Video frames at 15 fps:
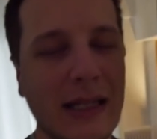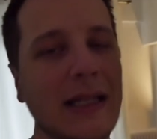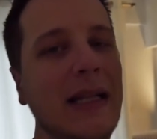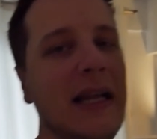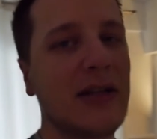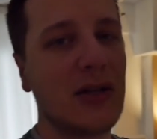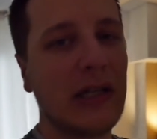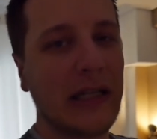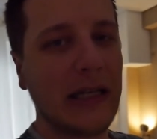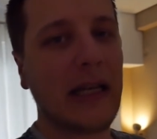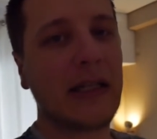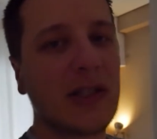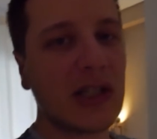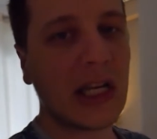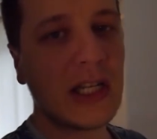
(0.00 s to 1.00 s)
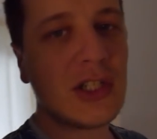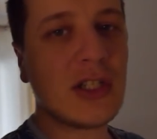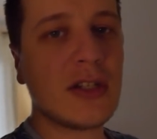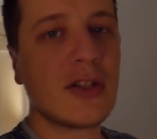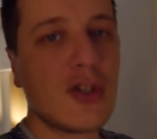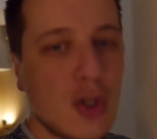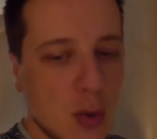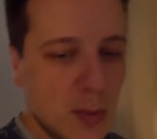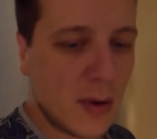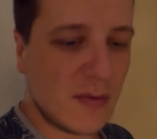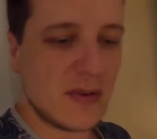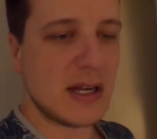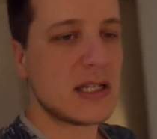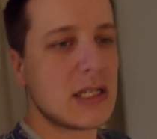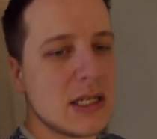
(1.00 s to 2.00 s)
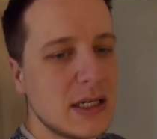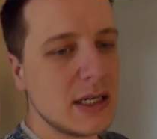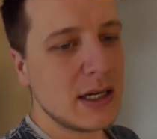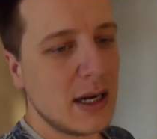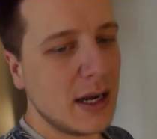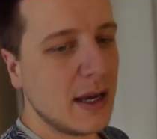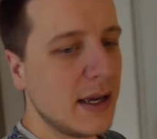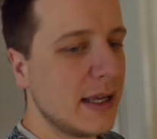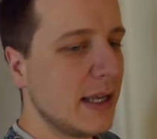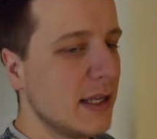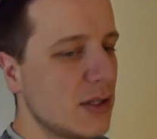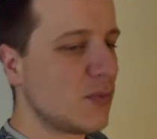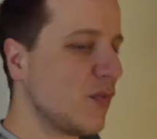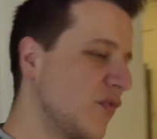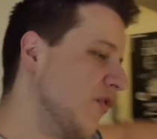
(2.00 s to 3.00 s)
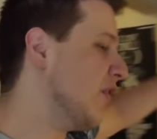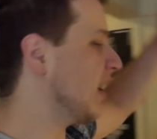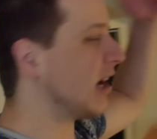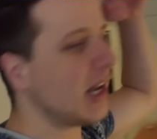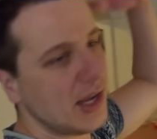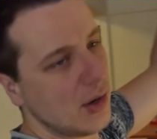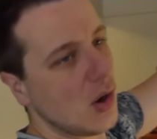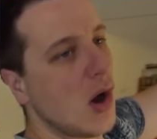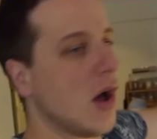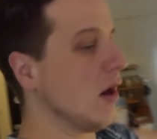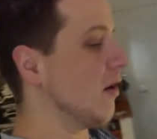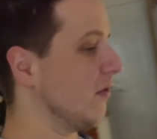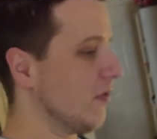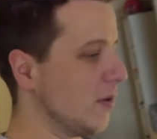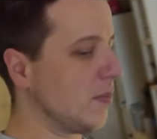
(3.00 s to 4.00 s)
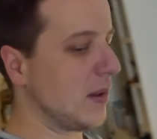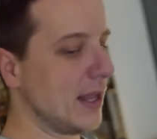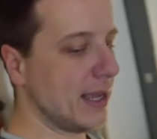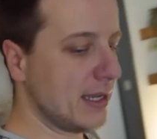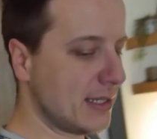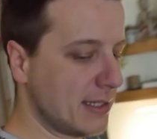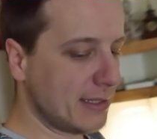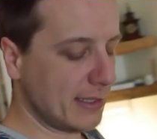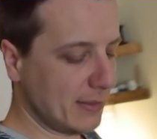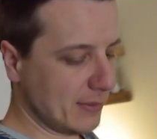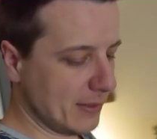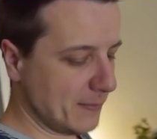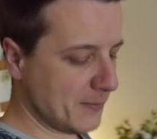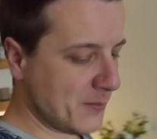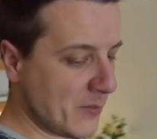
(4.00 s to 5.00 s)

literally like changing a sumo wrestler. He's wiggling all over the place. Anyway,